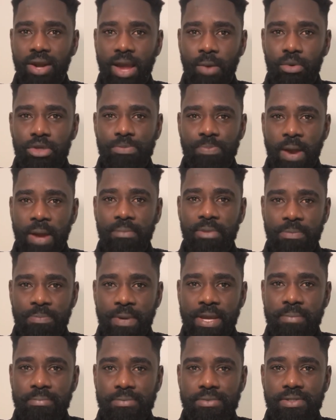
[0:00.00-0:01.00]
Caroline was
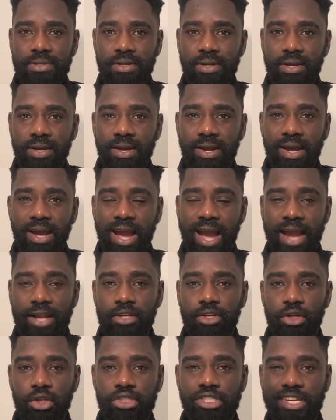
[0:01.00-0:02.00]
probably pimped,
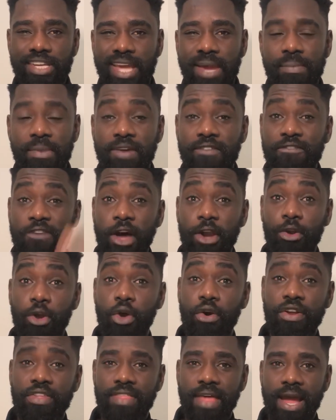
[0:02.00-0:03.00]
and you know, she came in
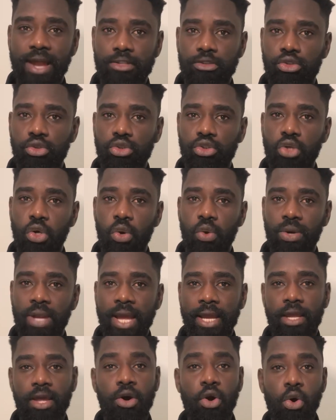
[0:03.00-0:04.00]
and found Laura that too.
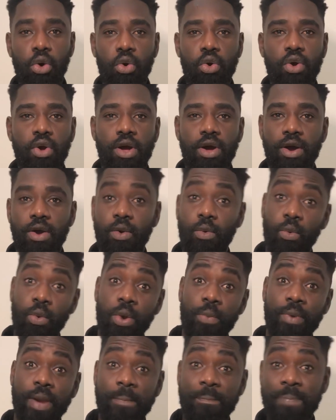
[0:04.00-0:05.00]
So, like, oh,
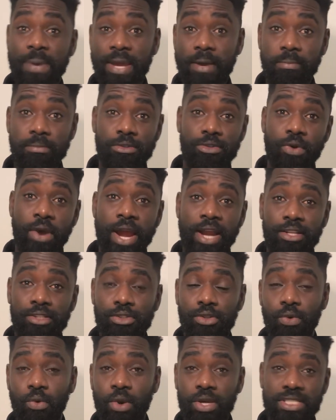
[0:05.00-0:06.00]
we were
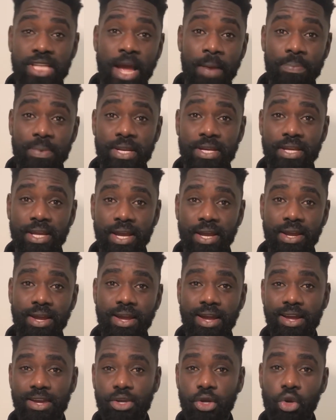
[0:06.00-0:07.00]
pimped, right? So what's
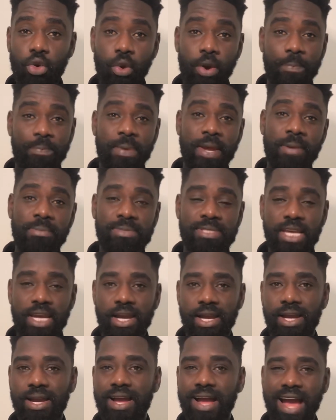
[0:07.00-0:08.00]
happening here? You were
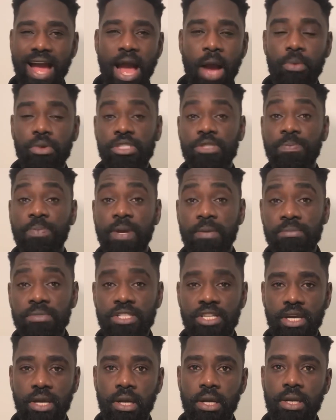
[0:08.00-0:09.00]
pimped here, I
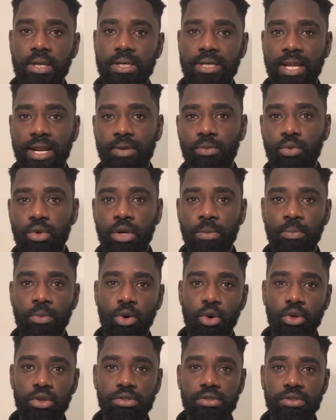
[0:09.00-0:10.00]
was pimped here,
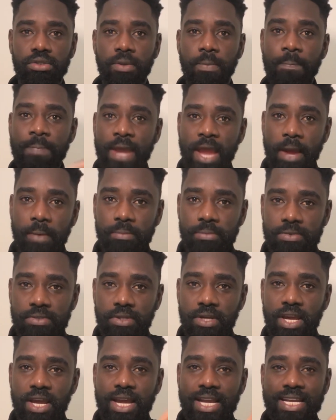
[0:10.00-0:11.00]
then we are both
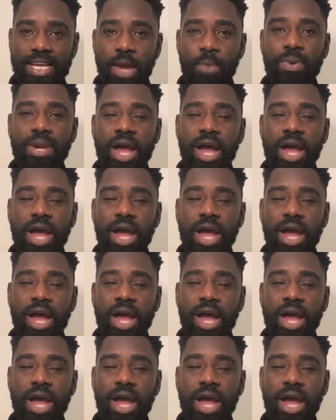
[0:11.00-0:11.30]
pimped.